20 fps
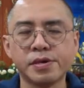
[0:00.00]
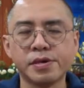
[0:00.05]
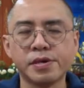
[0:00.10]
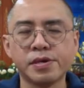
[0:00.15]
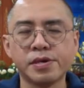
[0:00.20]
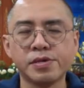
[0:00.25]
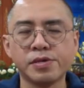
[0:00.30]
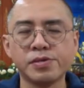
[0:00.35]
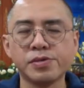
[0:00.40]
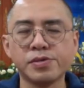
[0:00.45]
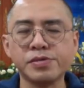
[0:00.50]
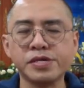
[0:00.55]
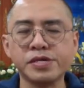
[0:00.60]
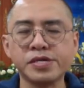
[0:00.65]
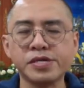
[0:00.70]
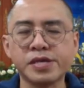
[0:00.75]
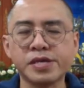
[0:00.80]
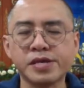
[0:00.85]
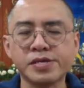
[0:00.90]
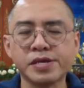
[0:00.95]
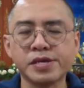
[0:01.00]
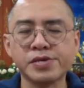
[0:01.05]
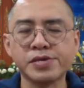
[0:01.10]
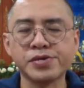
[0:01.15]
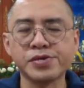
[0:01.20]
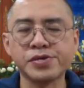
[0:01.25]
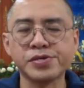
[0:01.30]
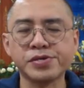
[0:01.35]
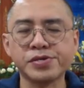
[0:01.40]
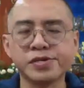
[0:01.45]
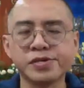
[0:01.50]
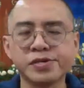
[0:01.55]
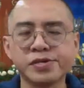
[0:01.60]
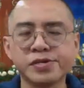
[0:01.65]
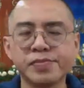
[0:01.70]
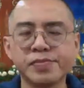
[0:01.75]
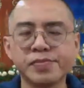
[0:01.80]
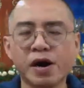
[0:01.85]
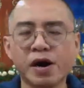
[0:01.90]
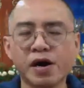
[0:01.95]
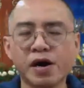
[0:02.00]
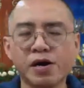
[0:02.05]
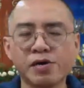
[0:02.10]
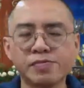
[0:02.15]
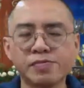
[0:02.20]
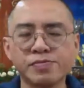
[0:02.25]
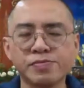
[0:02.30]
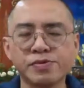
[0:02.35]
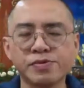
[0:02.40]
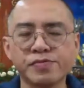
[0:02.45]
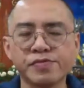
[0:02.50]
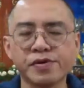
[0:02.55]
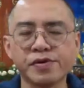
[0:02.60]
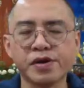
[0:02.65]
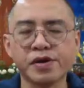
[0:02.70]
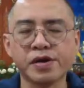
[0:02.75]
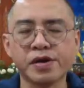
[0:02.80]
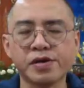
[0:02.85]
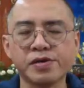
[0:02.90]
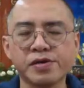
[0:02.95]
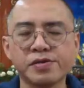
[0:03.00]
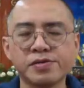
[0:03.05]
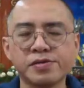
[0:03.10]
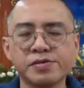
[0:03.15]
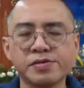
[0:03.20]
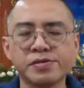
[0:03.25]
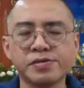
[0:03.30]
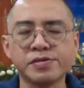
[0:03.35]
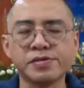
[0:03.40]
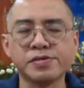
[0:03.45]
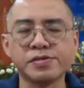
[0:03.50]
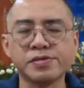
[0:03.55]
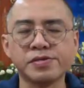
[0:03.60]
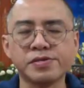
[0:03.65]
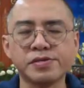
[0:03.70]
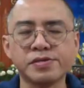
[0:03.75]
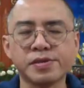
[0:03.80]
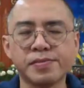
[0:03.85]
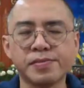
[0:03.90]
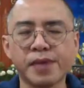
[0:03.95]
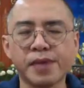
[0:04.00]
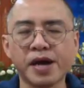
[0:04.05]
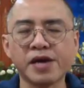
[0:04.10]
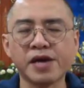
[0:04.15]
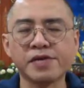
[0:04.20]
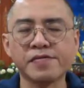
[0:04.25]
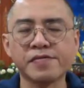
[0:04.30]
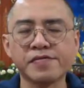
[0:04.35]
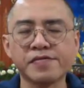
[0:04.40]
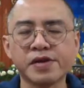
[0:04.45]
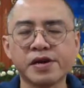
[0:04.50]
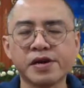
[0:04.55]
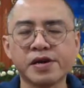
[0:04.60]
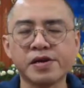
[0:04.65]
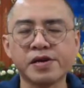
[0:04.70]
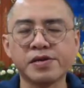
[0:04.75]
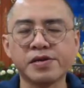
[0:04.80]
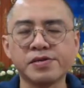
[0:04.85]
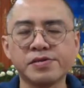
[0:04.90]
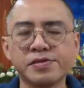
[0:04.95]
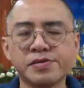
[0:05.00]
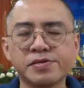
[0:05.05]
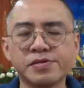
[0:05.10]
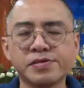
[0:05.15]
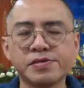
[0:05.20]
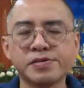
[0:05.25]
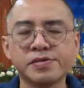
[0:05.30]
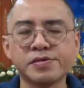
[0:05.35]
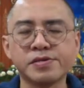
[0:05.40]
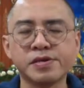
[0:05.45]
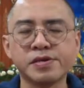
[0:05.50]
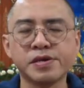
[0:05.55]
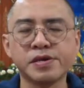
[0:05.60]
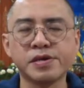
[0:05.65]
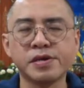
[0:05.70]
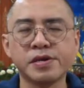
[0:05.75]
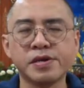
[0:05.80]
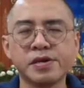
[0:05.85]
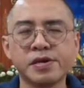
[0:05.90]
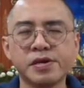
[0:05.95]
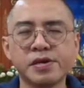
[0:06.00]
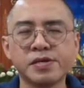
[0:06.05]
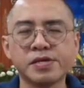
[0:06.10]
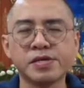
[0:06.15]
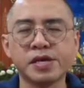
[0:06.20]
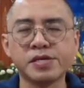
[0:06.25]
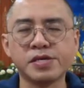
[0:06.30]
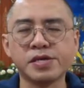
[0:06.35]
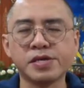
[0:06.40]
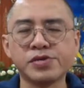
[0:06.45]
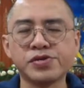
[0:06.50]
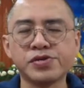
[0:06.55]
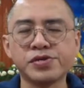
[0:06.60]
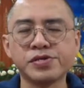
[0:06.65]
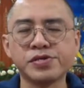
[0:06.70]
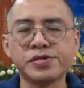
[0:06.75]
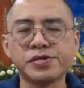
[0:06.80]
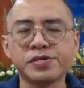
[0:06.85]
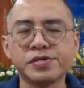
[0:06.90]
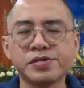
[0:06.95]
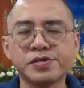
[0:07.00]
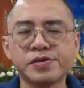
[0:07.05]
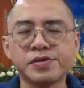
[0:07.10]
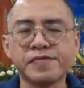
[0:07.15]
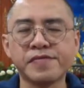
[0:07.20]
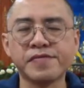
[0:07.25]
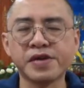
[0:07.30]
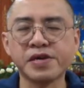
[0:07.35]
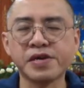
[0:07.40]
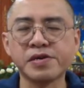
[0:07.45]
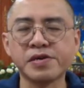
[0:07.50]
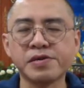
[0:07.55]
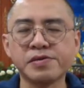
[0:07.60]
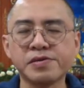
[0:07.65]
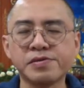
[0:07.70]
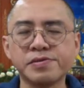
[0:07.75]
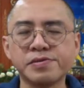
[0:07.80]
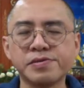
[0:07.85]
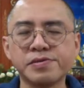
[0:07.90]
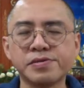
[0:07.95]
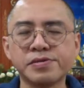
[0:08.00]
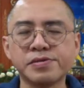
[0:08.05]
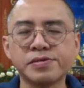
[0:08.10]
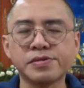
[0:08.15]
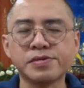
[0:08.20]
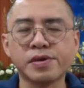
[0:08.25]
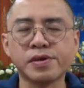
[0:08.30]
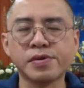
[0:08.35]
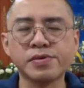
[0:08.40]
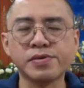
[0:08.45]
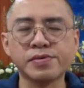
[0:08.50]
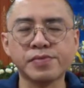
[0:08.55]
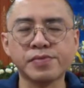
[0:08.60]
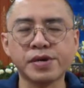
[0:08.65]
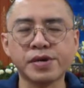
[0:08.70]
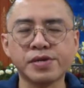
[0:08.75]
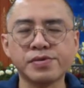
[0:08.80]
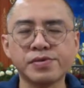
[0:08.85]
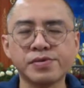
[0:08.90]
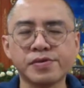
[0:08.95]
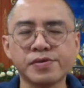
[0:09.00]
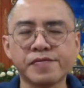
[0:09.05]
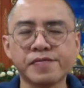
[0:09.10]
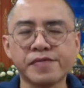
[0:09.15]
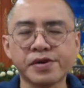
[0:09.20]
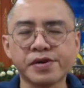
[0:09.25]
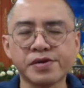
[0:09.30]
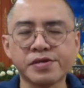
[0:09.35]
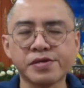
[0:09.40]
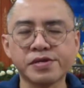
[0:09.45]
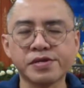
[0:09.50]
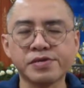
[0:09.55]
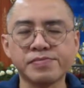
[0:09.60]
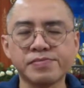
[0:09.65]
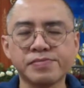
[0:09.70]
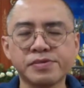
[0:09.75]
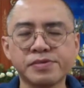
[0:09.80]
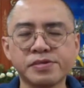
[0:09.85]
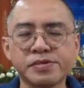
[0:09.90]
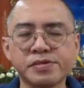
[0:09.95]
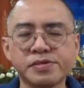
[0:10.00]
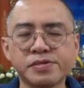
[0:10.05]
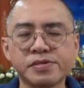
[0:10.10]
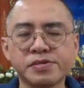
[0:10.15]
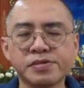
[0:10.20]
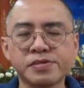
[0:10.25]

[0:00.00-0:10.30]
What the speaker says: Notice sensations in the palms of your hands, the back of the hands, sensations in the fingers, all the way to the fingertips.